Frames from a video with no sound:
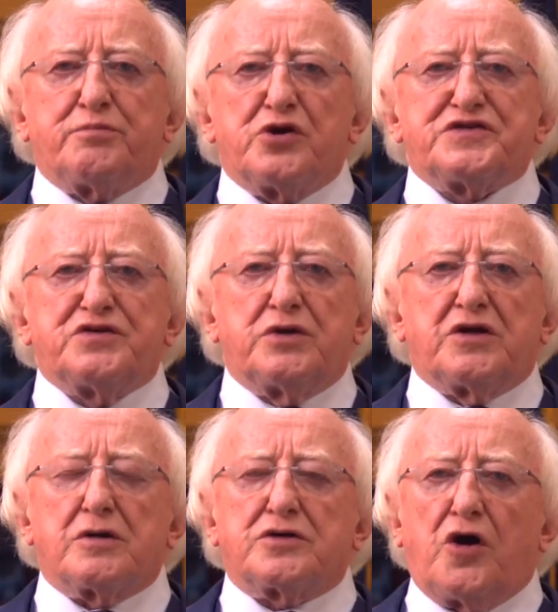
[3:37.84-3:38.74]

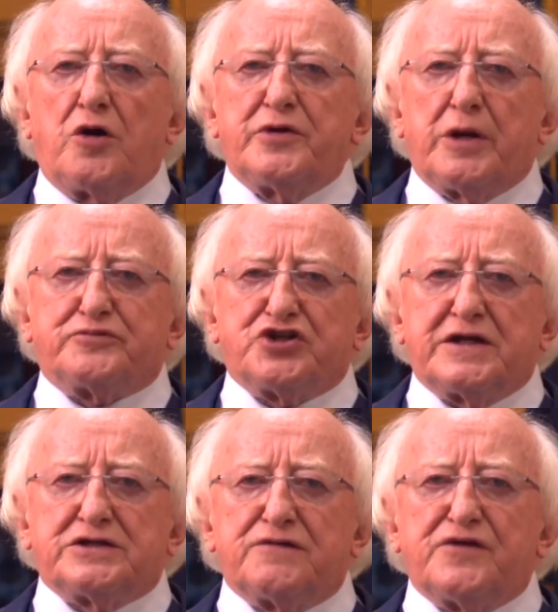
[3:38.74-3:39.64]
pursuing our common
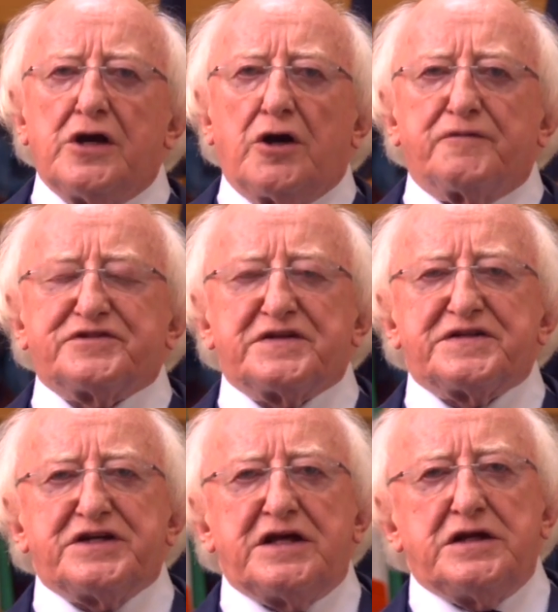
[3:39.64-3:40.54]
objective of
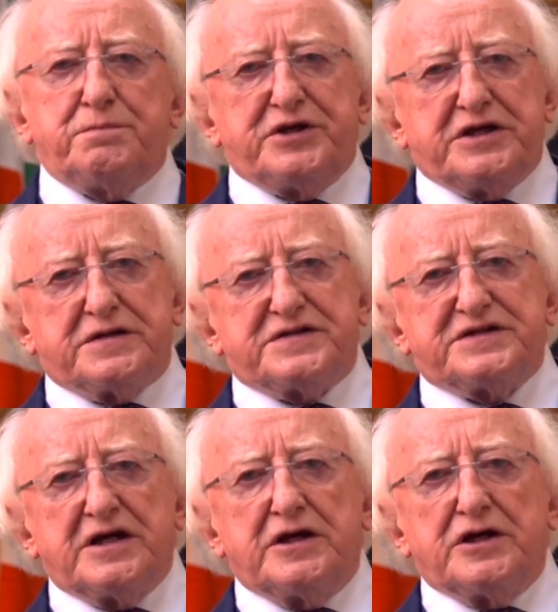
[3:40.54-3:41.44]
sustaining
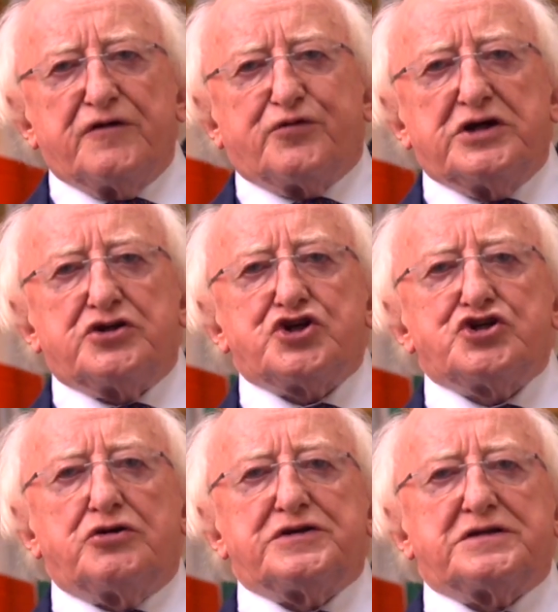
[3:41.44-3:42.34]
peace if we
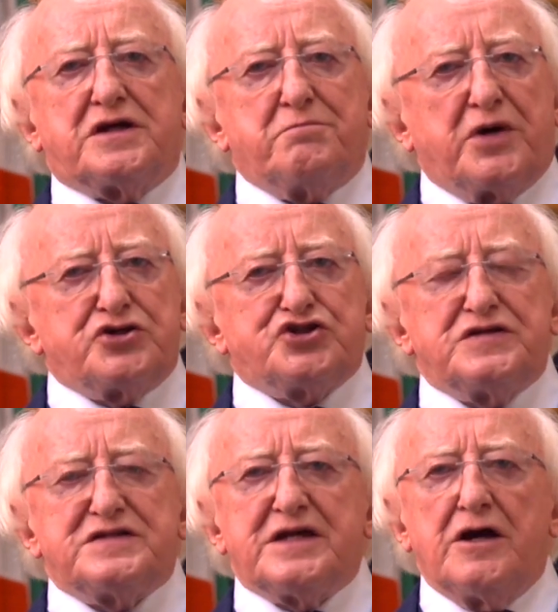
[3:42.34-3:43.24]
ensure that the
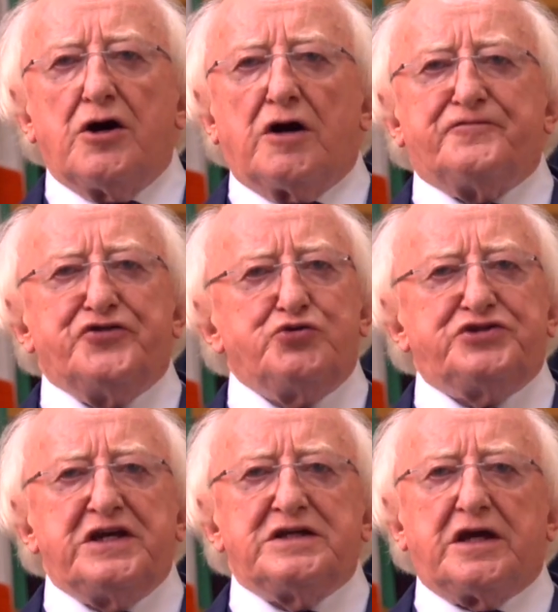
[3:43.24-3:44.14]
emergence of new
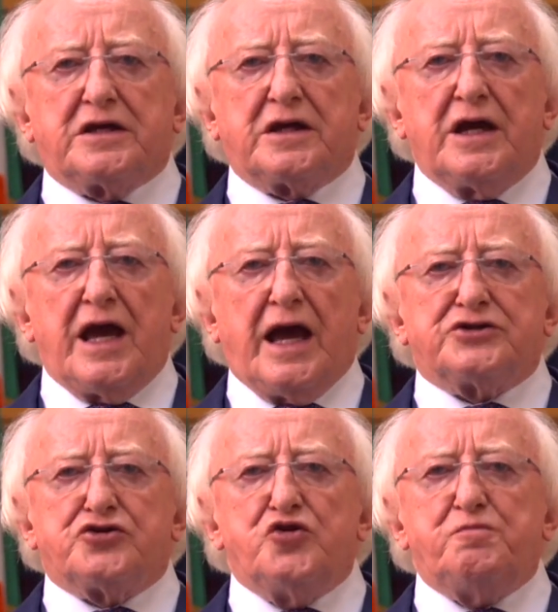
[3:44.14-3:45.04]
thinking
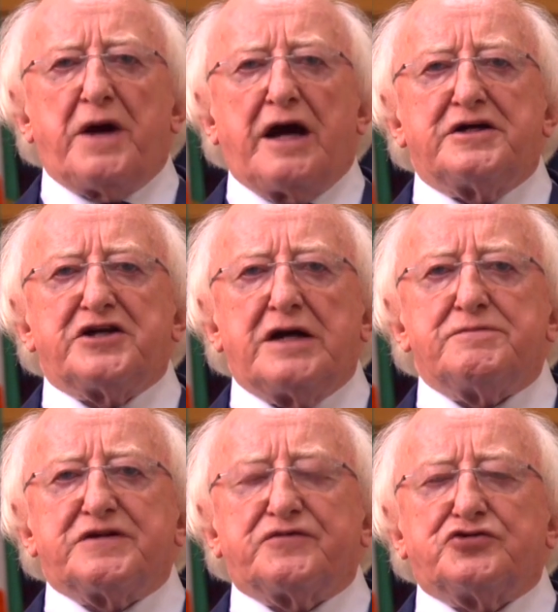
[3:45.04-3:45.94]
and new
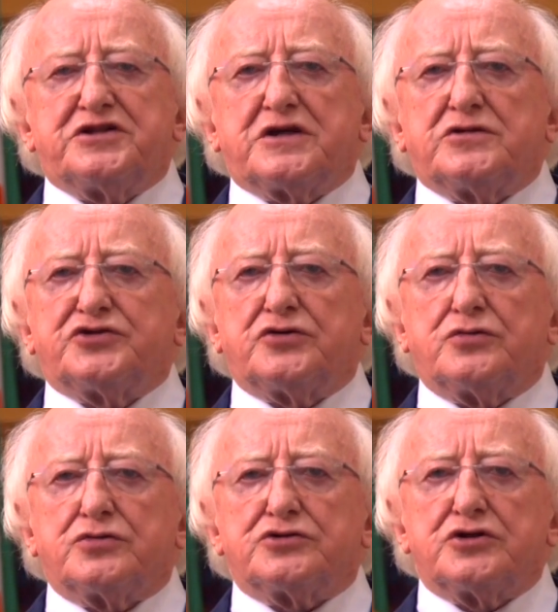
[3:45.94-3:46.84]
paradigms of critical
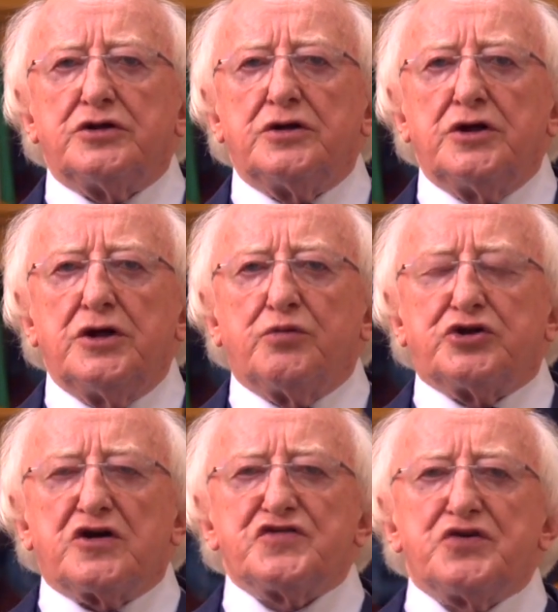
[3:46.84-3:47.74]
thought,
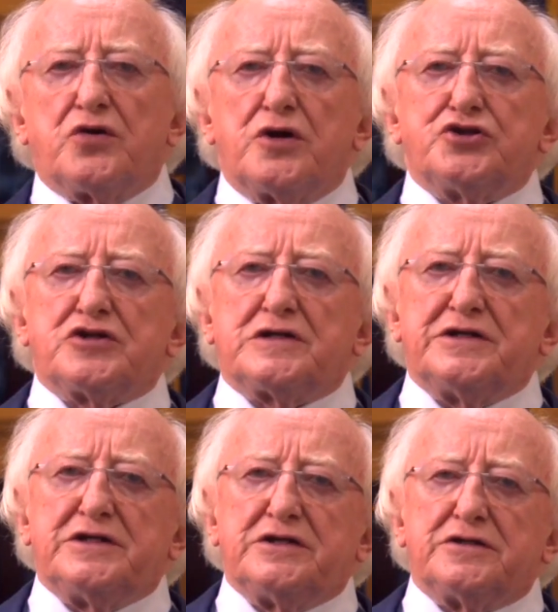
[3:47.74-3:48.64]
which are so
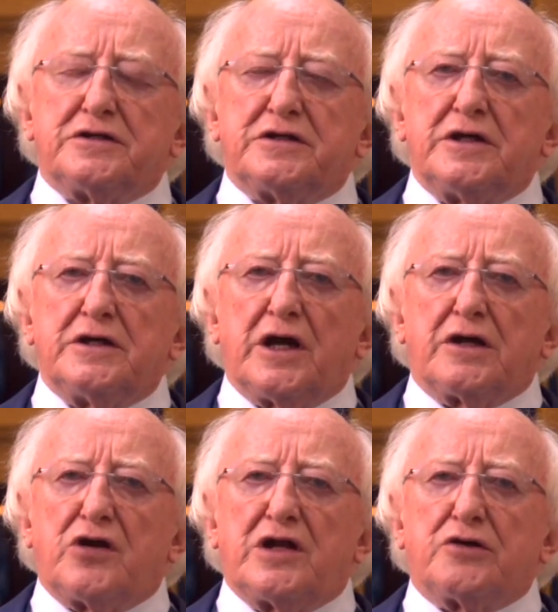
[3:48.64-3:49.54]
urgently needed,
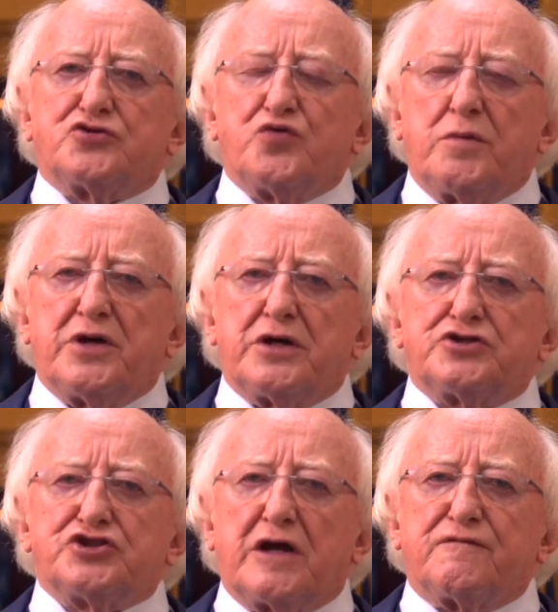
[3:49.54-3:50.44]
are allowed to
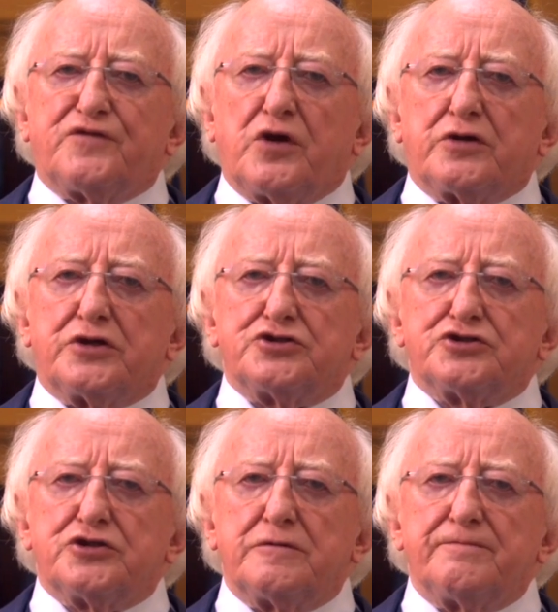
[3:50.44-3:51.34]
emerge and
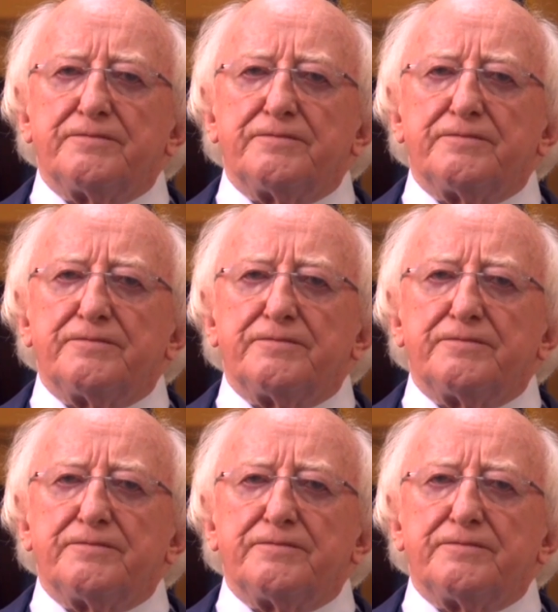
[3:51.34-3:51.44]
flourish.